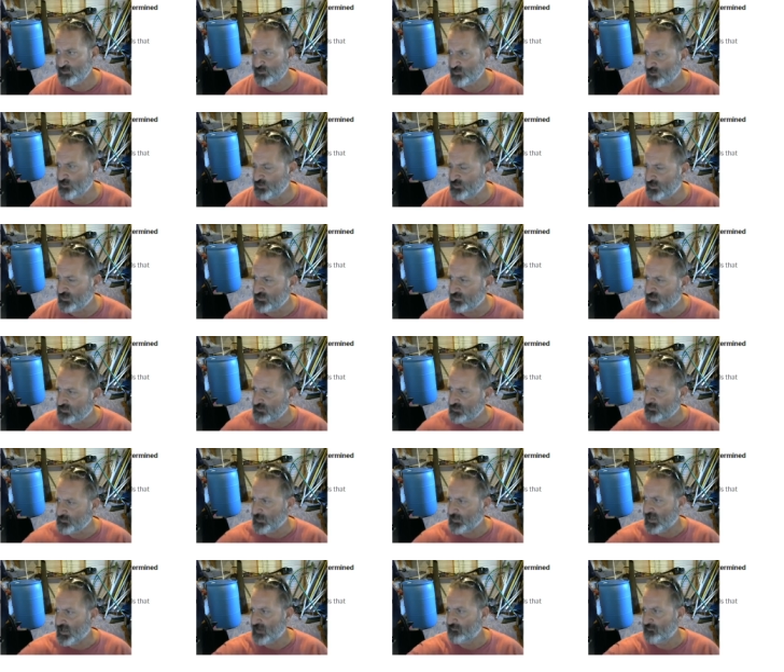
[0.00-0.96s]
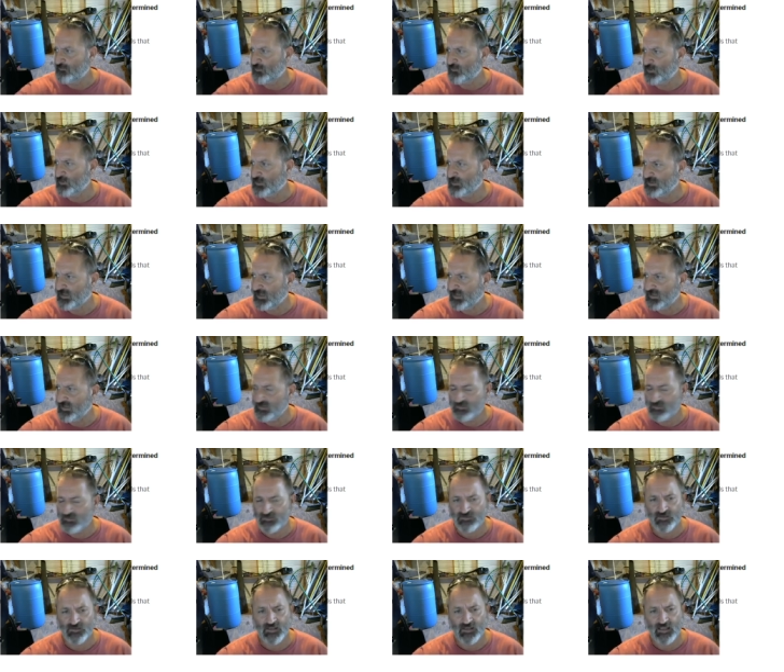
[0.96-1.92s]
are just as bad for
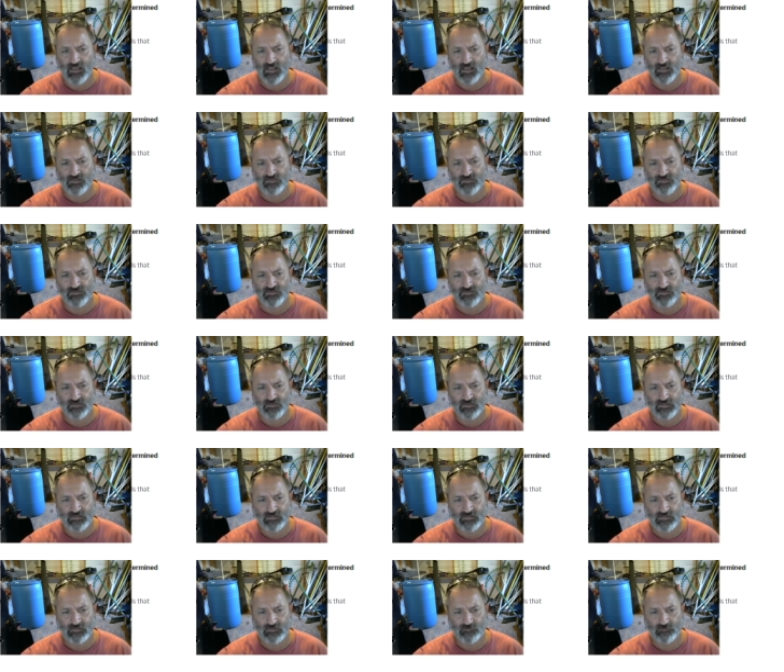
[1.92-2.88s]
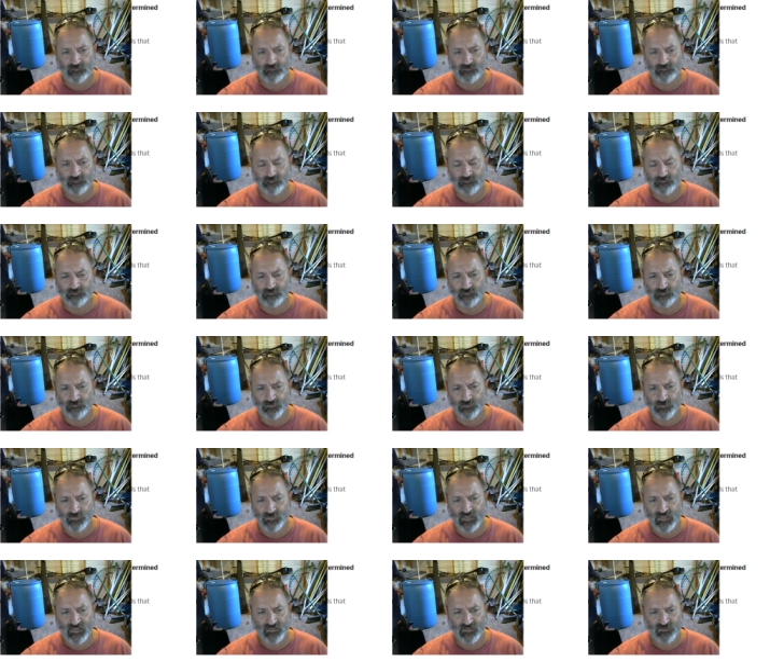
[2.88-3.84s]
cans as um,
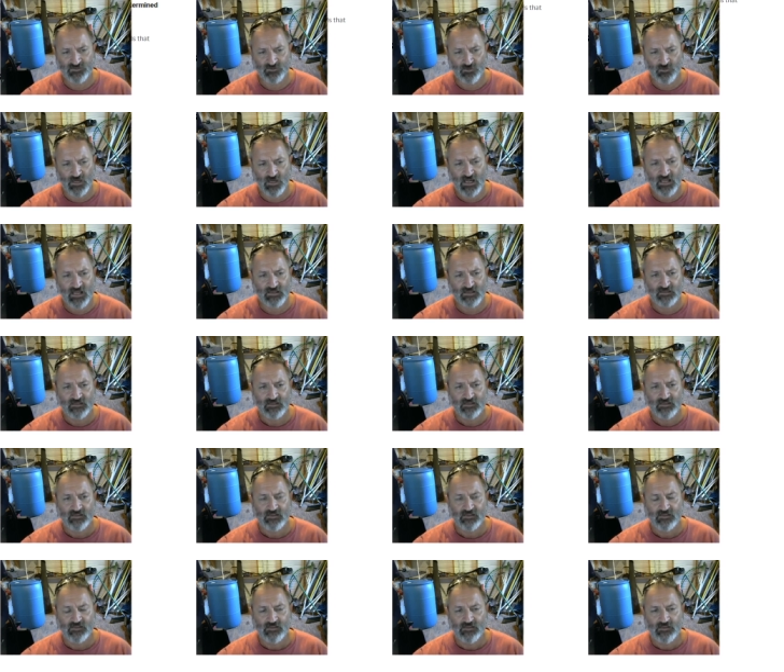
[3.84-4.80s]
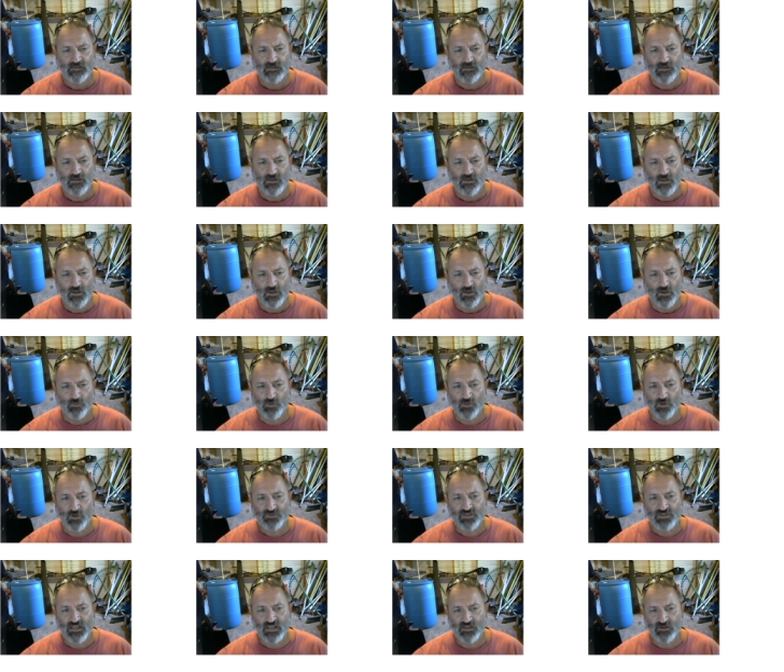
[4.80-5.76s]
getting too hot.
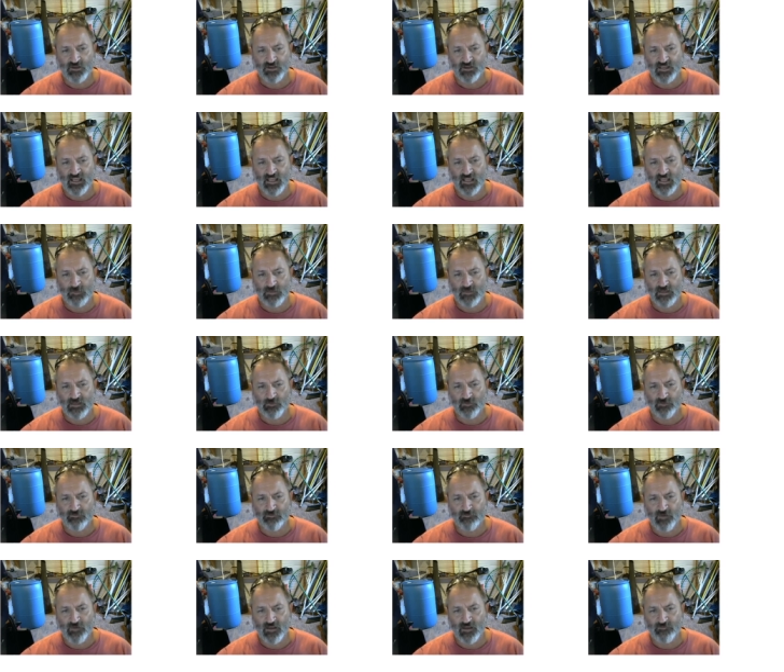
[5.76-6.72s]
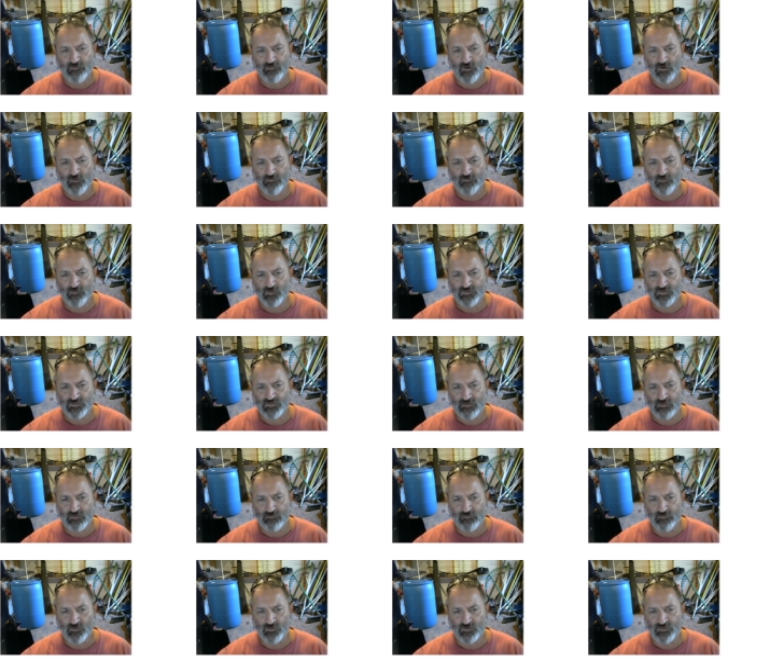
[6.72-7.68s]
Rotate your canned meat with FIFO, first in,
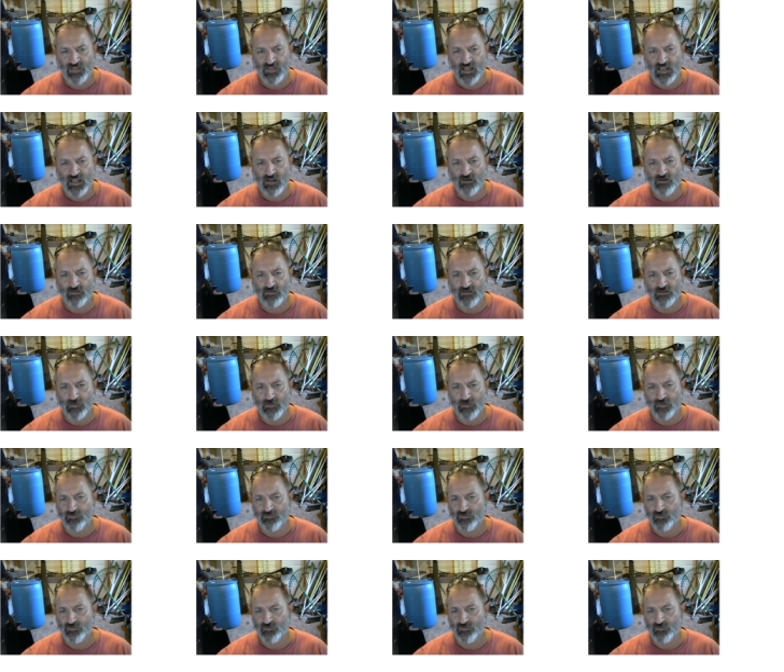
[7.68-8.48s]
first out, a method